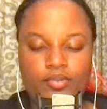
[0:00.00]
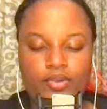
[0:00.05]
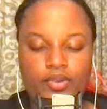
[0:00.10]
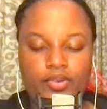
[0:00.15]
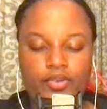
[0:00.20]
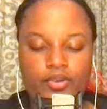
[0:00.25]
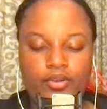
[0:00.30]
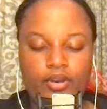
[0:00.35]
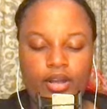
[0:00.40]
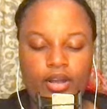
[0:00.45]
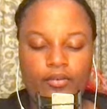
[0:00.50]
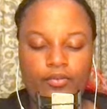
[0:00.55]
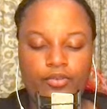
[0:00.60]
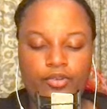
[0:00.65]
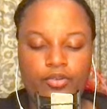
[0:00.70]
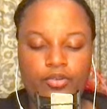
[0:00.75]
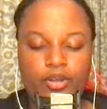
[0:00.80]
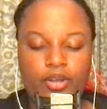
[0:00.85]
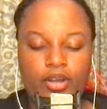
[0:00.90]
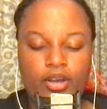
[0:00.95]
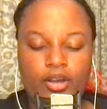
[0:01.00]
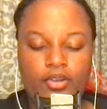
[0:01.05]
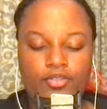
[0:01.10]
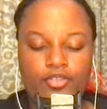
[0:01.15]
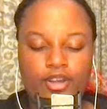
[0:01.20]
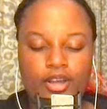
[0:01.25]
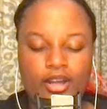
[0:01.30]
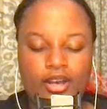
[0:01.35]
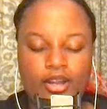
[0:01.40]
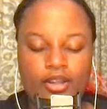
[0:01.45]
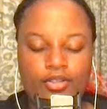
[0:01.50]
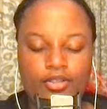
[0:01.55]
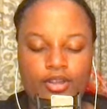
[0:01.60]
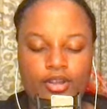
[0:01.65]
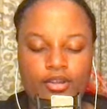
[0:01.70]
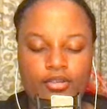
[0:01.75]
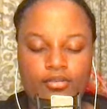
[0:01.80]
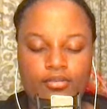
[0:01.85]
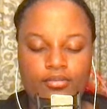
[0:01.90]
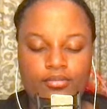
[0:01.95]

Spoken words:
You don't have to cling on to anything.